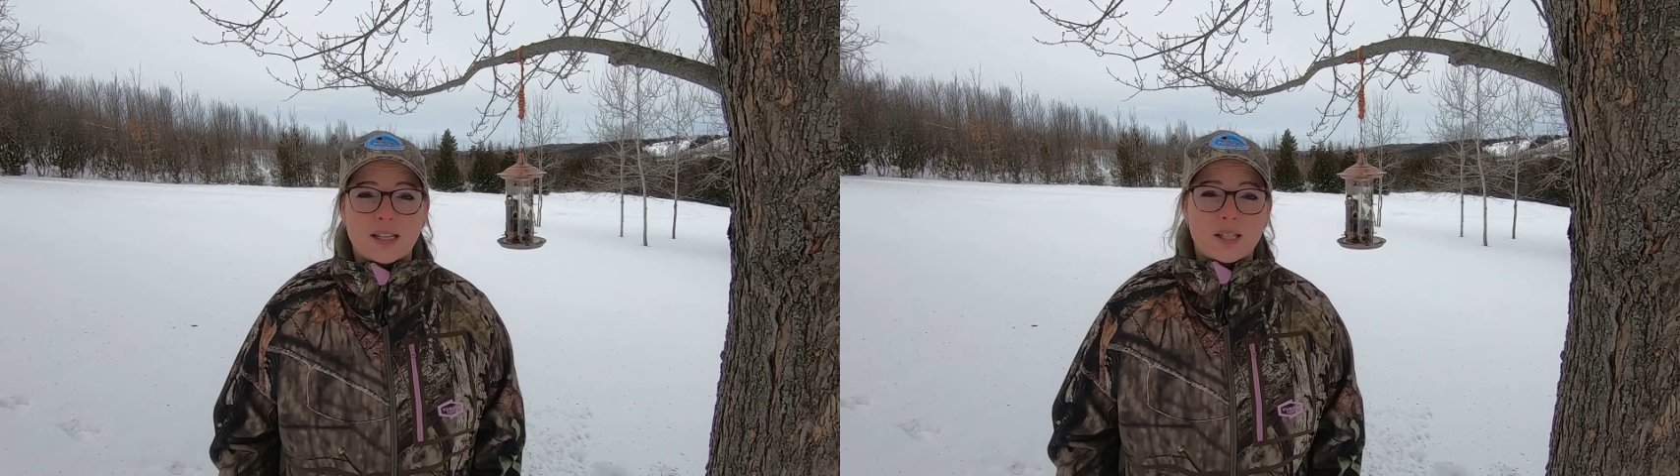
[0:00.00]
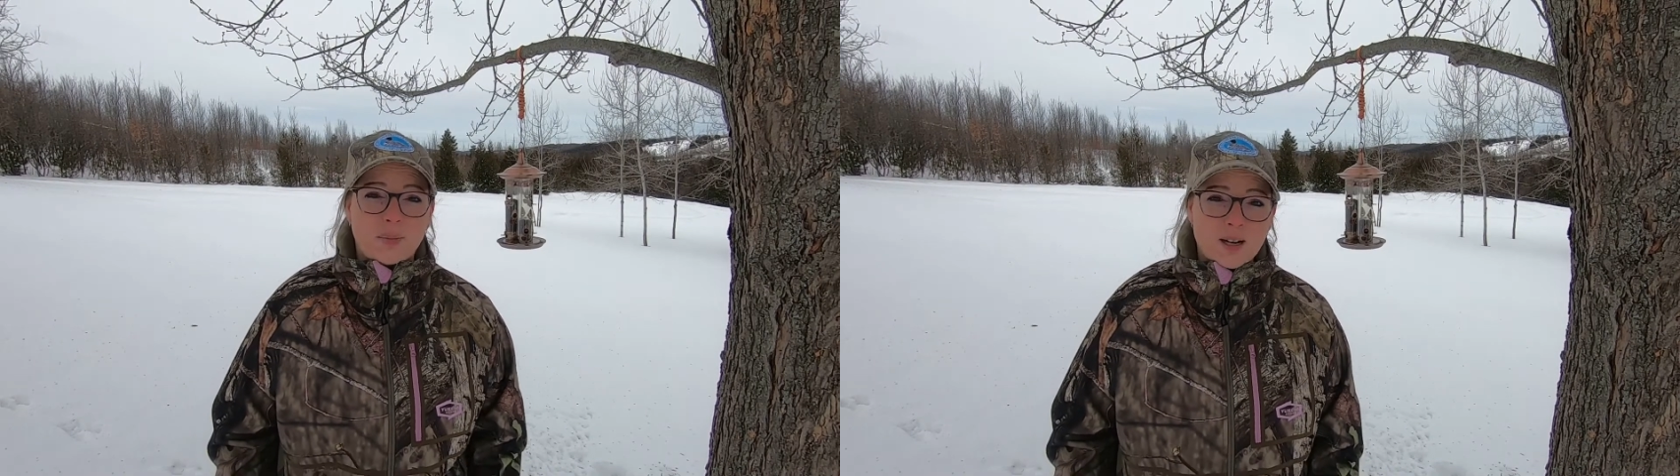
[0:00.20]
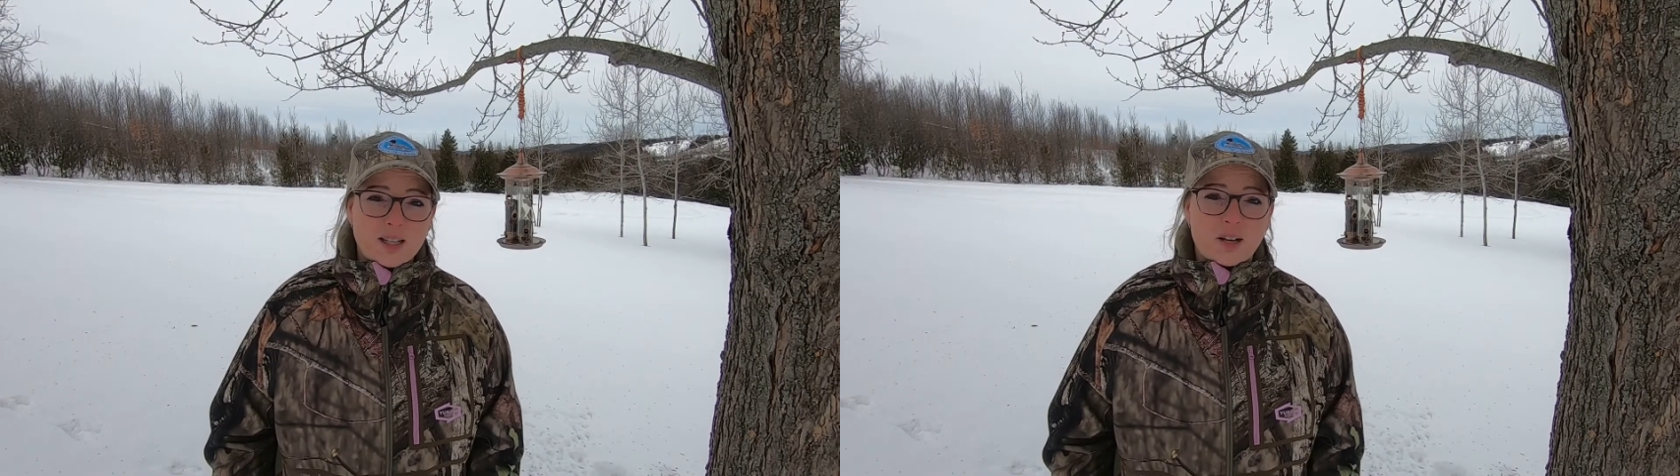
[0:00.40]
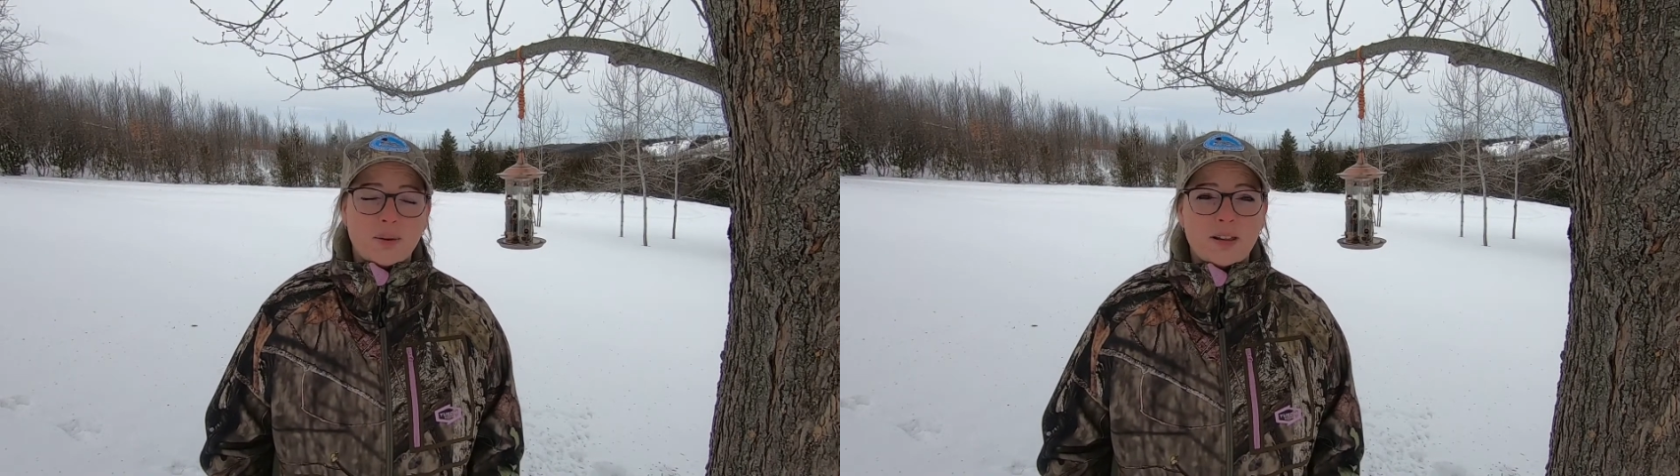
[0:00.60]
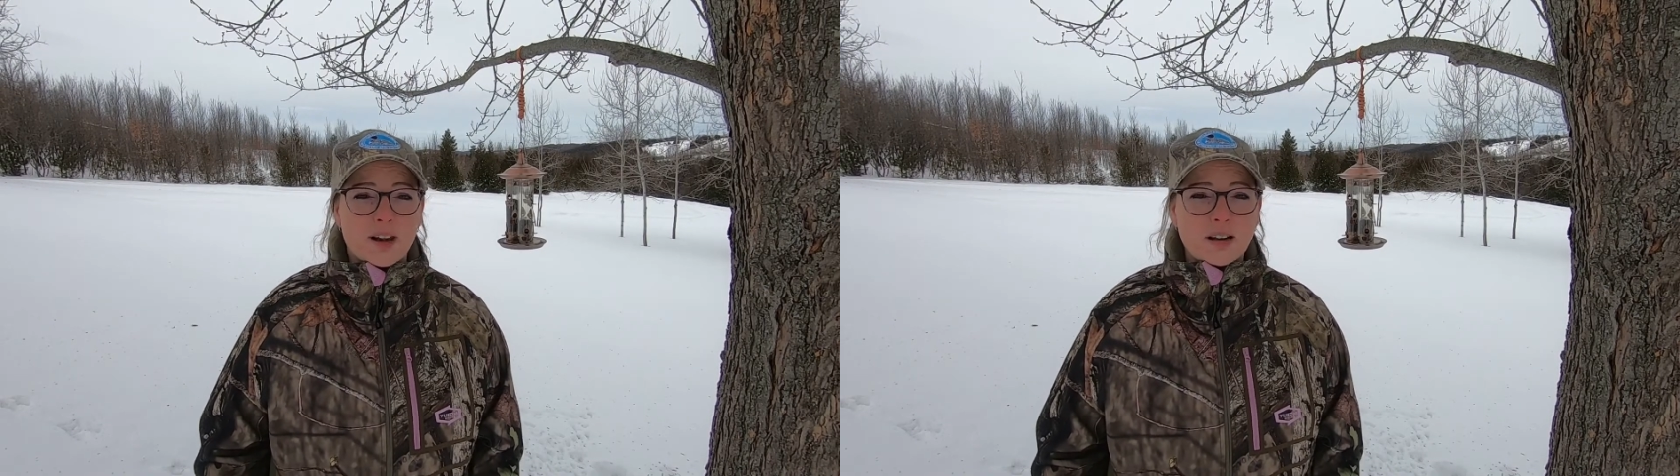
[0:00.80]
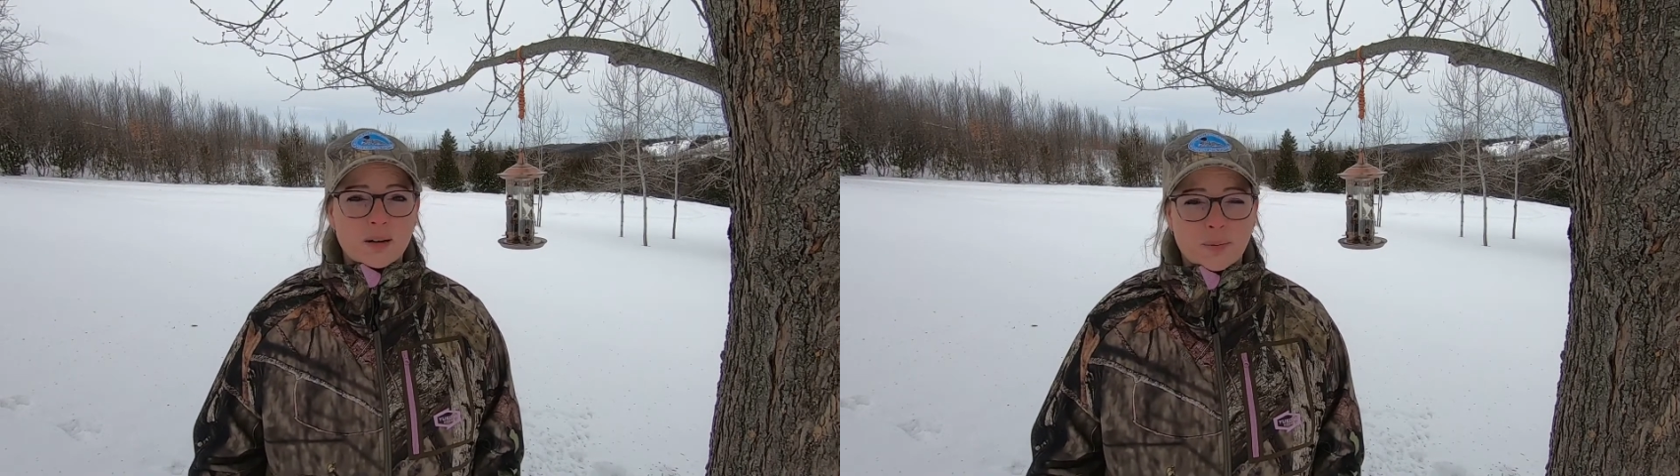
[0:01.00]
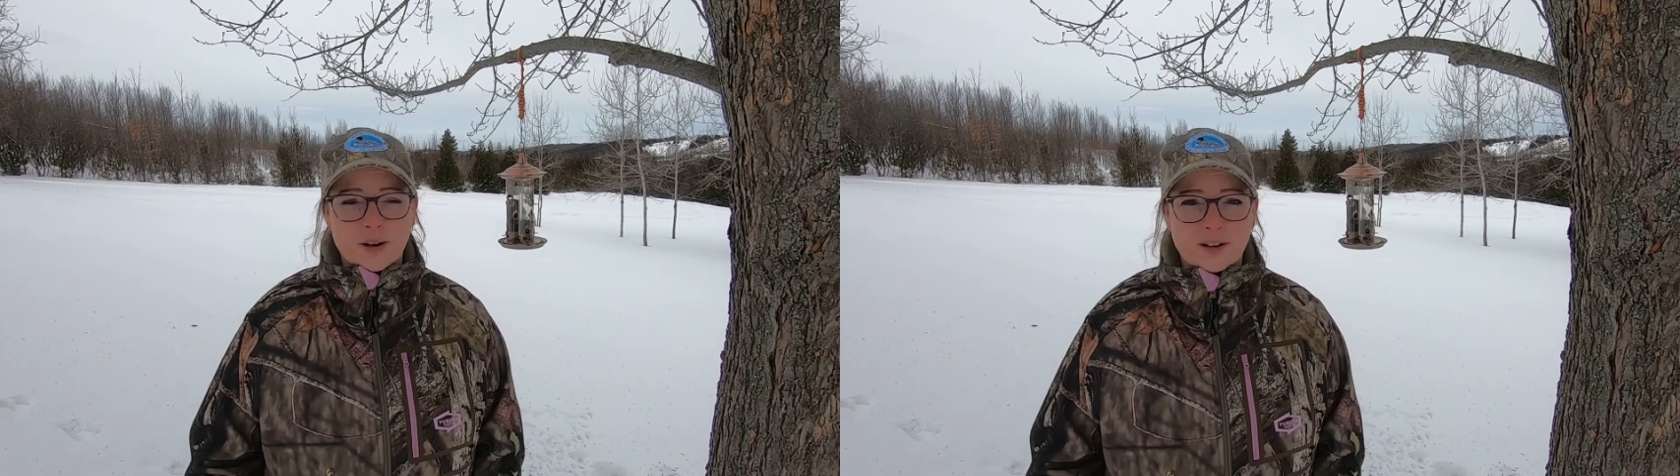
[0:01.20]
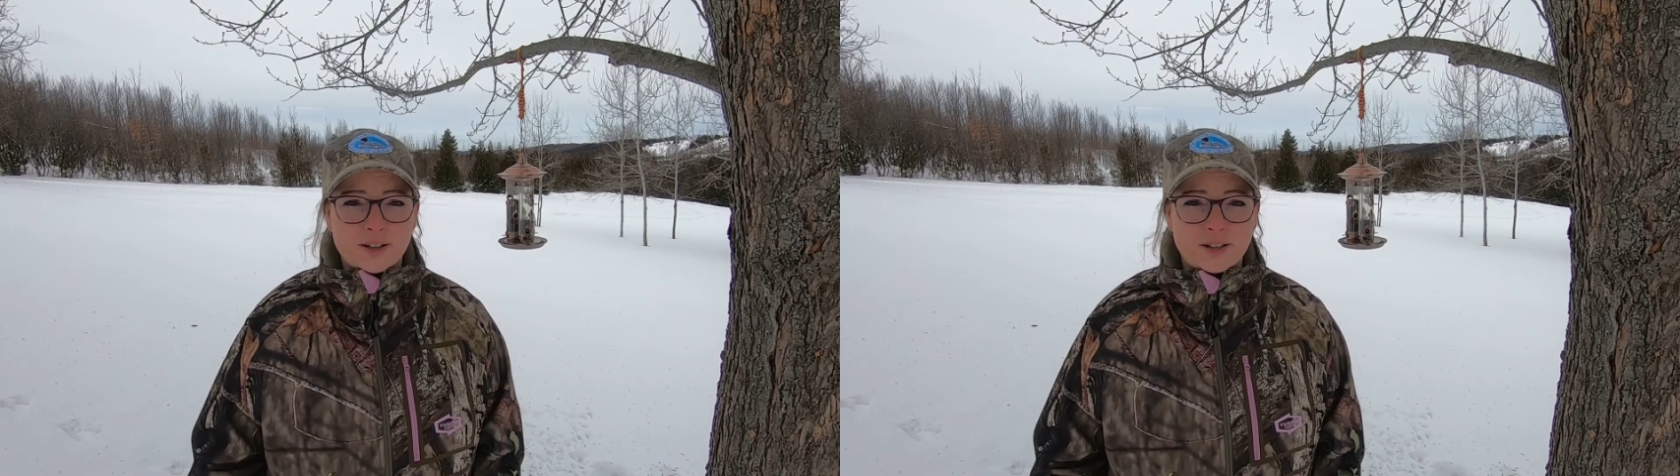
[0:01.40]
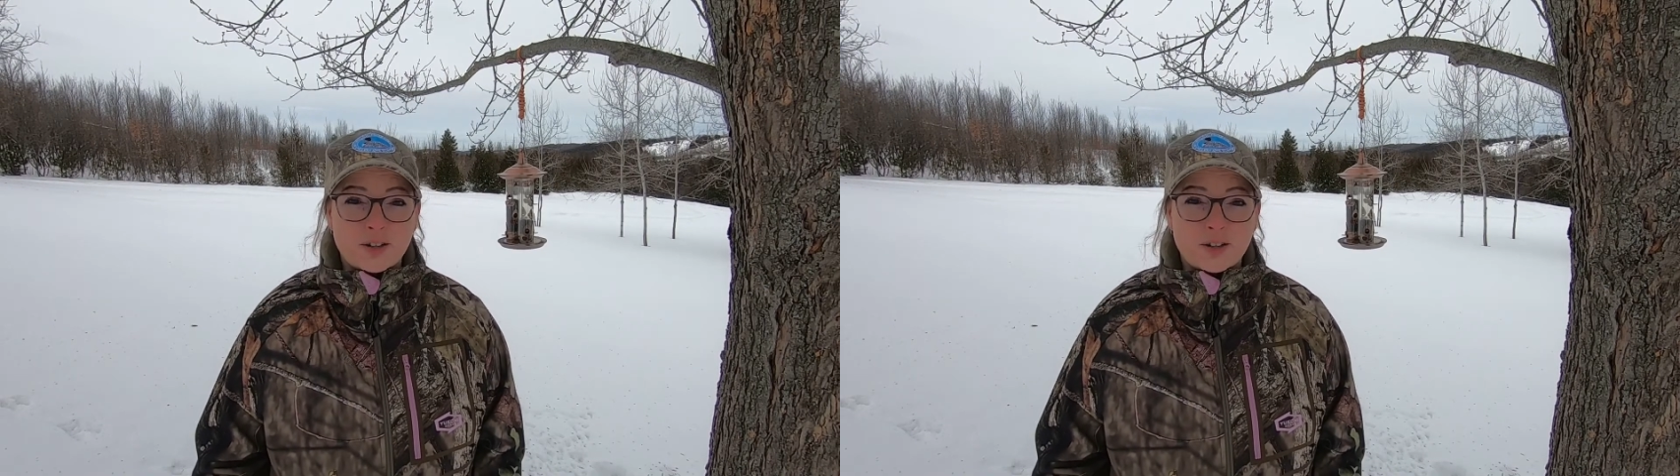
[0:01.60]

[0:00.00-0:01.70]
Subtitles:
Especially with younger birders,